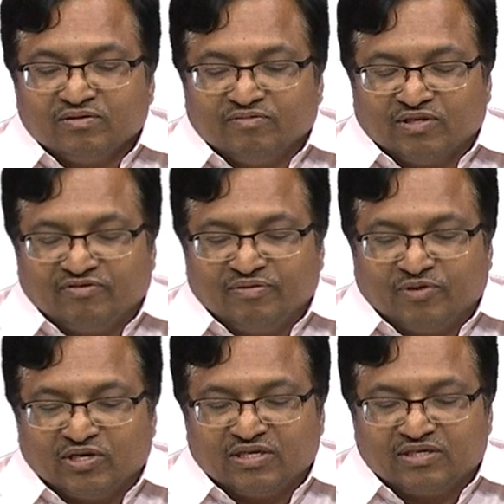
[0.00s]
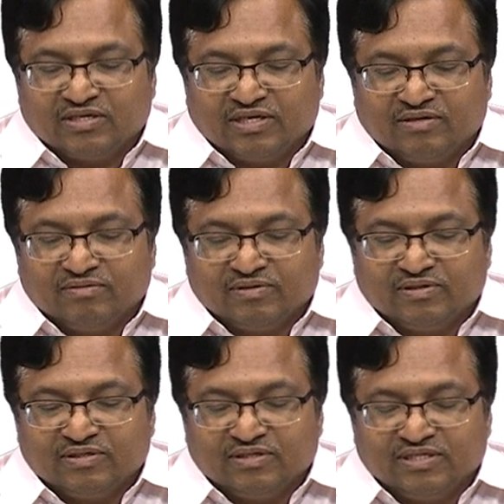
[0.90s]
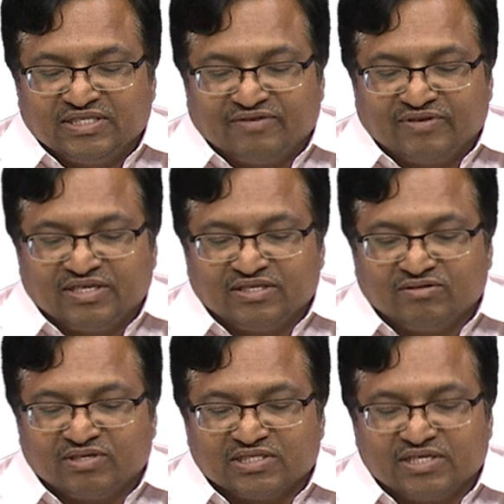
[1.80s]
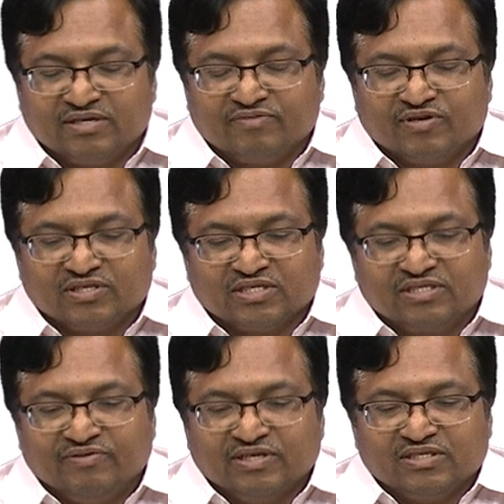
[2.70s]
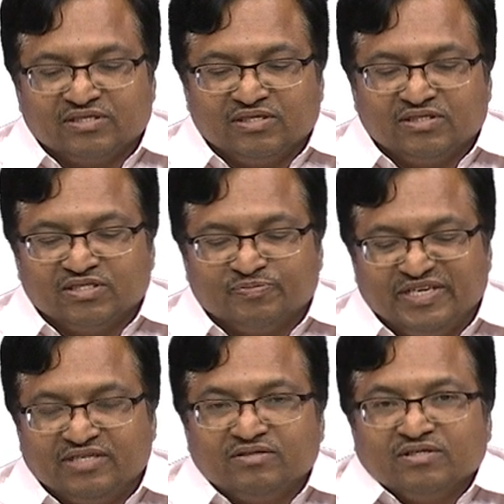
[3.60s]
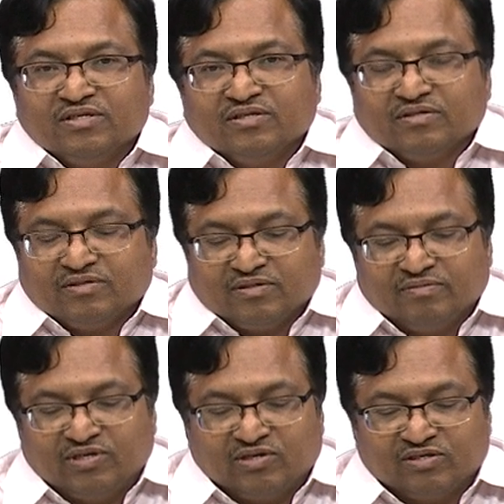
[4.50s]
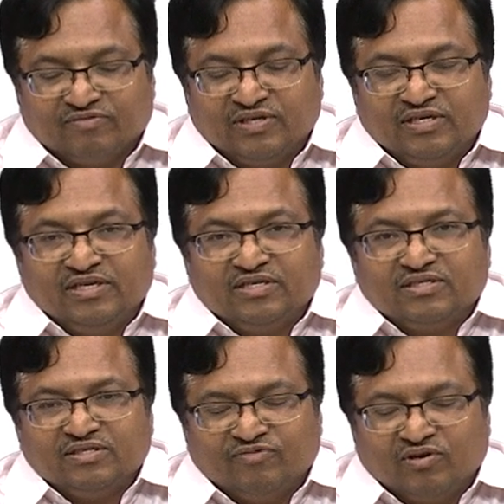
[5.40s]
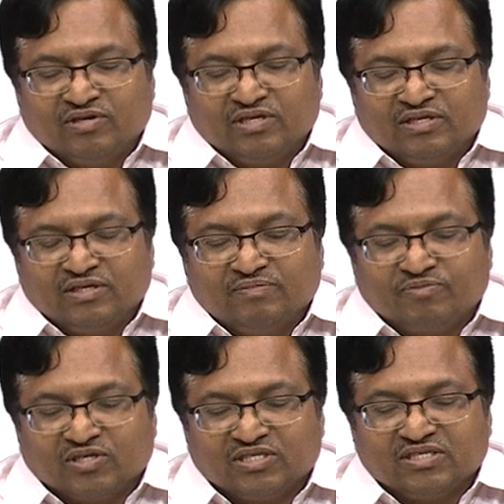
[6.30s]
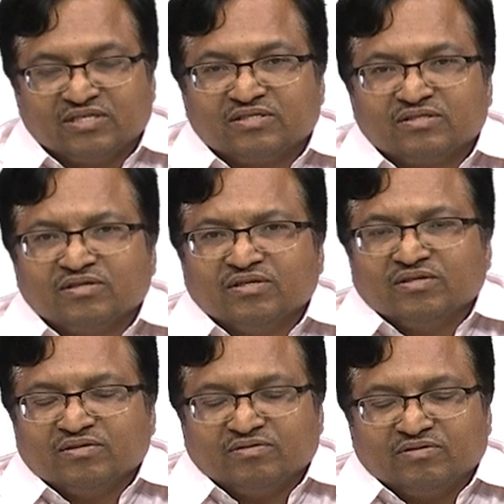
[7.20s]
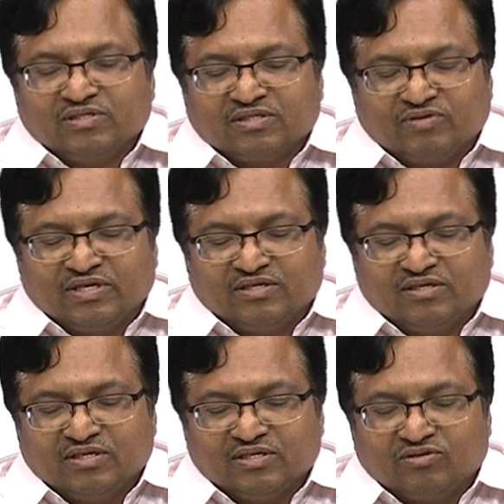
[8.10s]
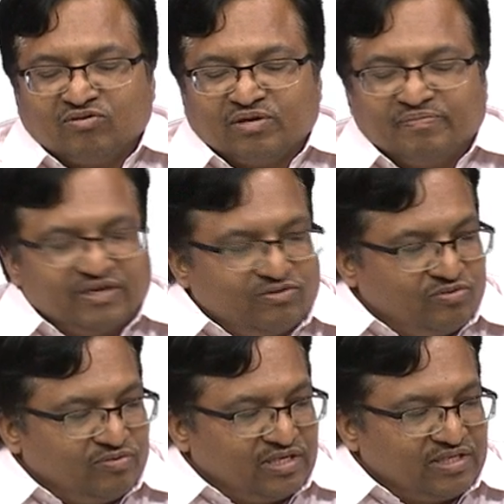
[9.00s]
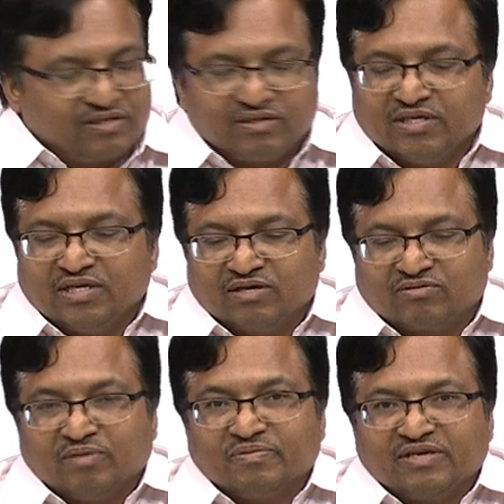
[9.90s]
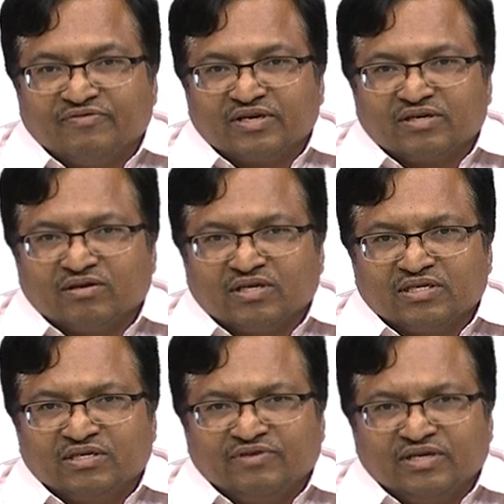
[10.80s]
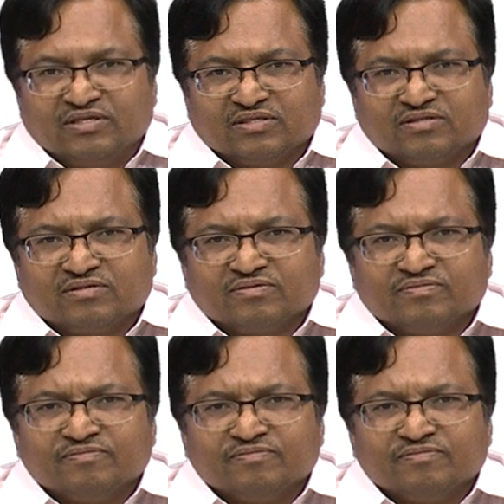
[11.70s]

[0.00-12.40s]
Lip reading: One of the important disadvantages you can say for such devices is the speed, because of the heat involved, and the processes is quite slow compared to other electro-optic effect or other devices.